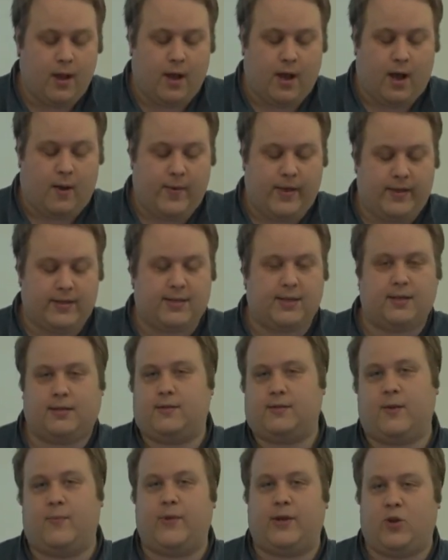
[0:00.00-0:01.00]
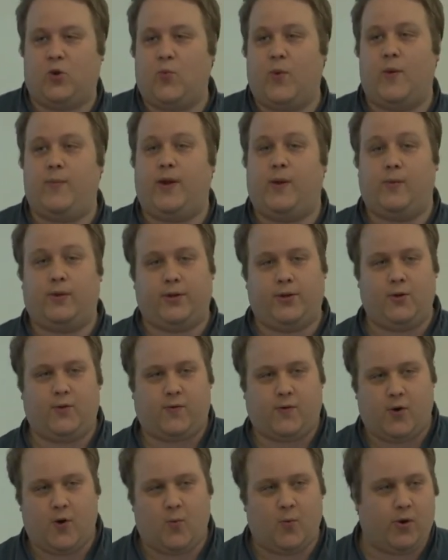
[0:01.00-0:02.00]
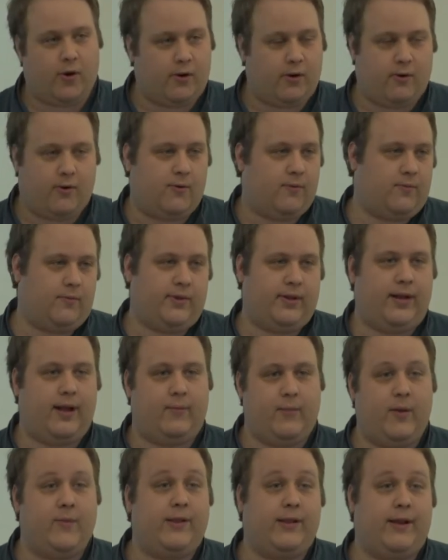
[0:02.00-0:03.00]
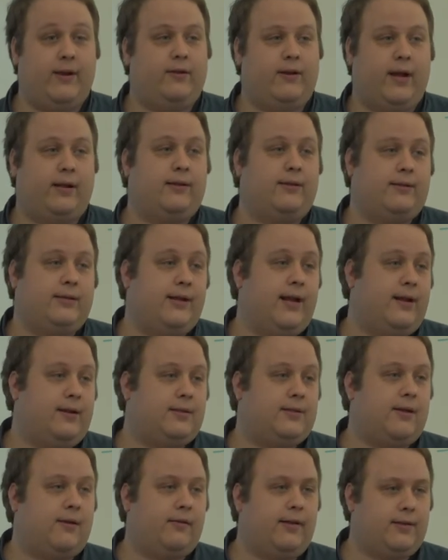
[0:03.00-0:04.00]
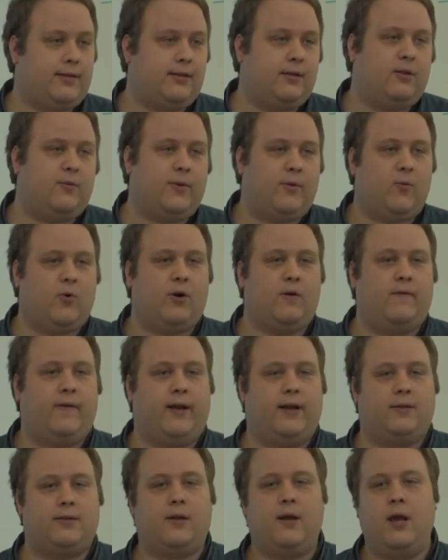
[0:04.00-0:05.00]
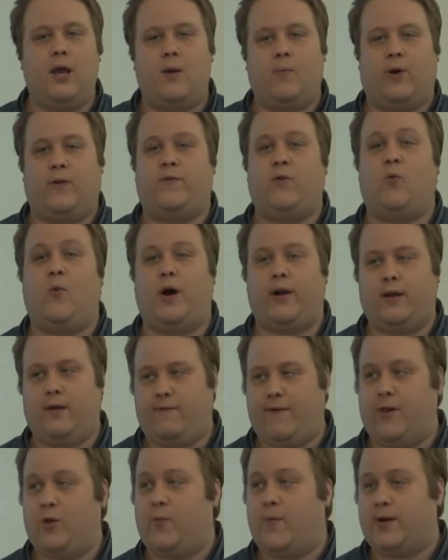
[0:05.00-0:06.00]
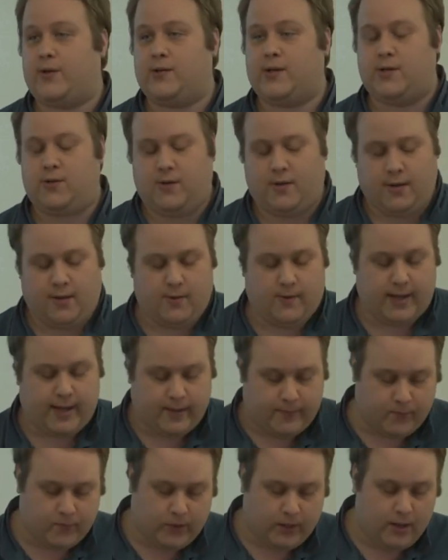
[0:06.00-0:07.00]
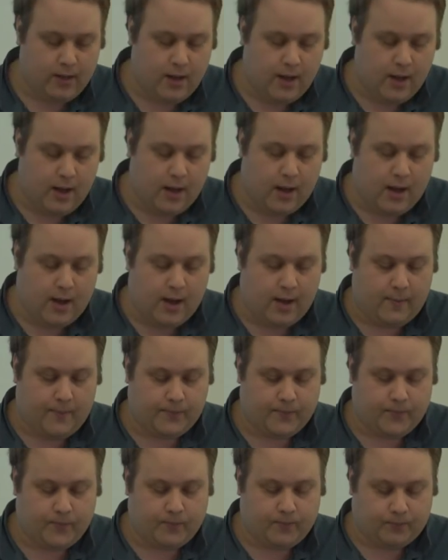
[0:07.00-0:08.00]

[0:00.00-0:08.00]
Um, and this is something you might be able to do for homework, or not maybe later, not today necessarily. It's a little bit more advanced, but if you want to follow up exercise, you can do that. Um,